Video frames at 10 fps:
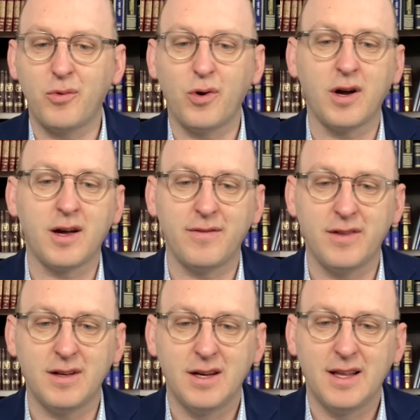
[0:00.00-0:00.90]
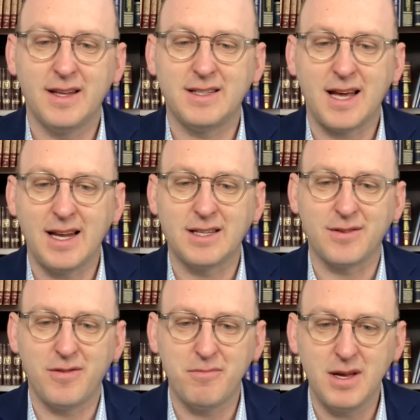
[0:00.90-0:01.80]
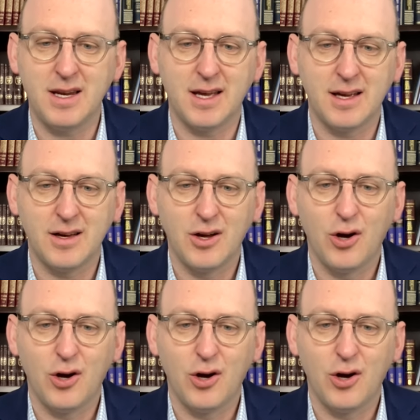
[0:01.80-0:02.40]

work of the, the tent of the meeting,